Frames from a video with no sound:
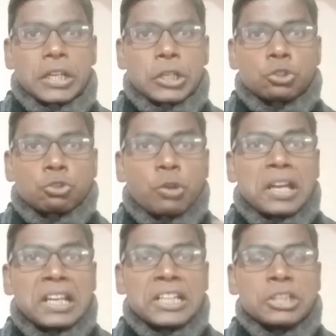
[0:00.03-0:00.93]

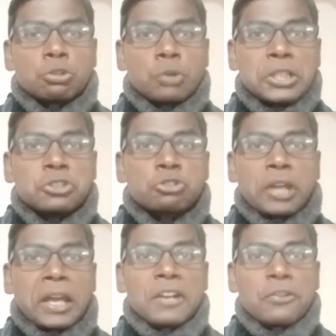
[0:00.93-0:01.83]
Struggling to
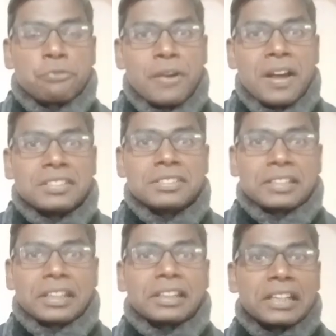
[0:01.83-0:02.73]
understand
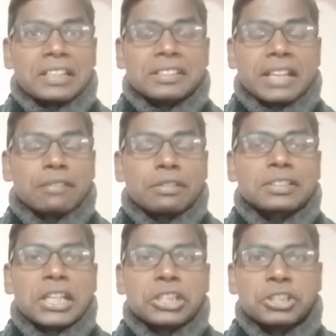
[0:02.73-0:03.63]
fast English
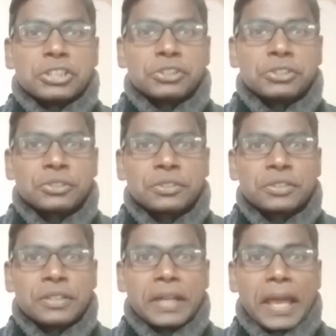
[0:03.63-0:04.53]
conversations?
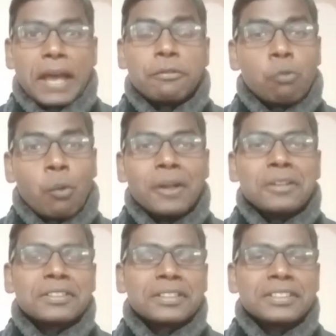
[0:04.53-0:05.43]
Ever
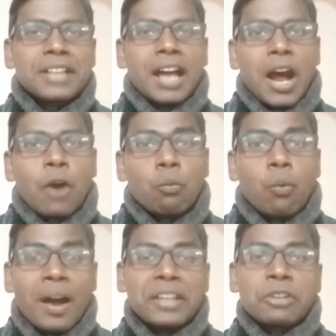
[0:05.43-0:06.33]
wondered
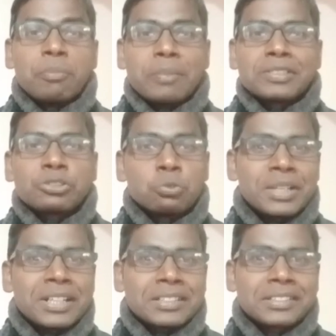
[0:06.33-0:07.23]
why you miss
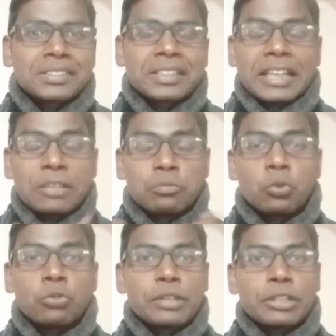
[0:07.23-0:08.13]
words in
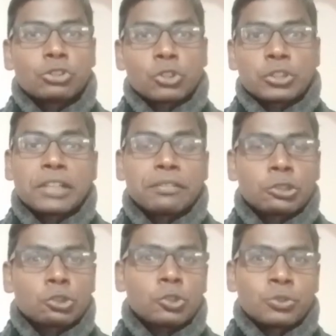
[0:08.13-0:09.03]
movies or
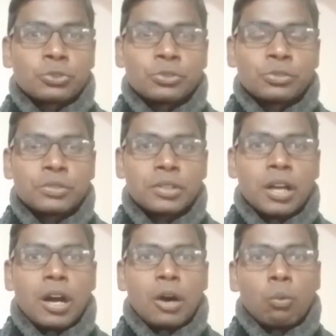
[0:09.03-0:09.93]
TV shows?
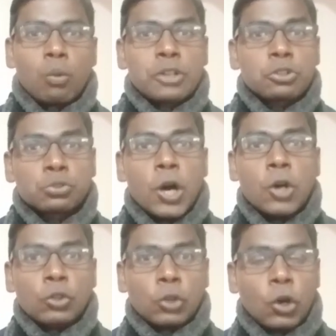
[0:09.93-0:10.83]
Want to
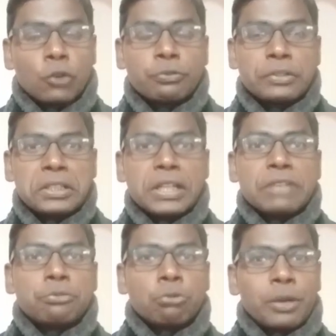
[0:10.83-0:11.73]
sound confident
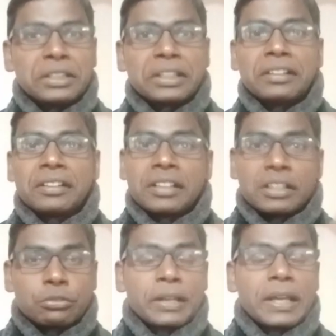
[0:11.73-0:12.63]
and fluent in
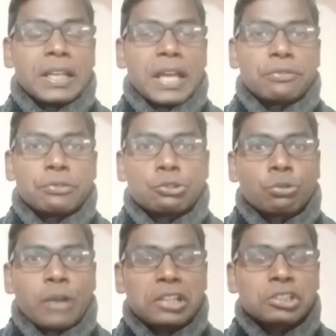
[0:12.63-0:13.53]
real life
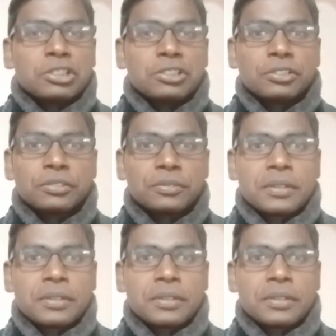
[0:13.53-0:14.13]
interactions?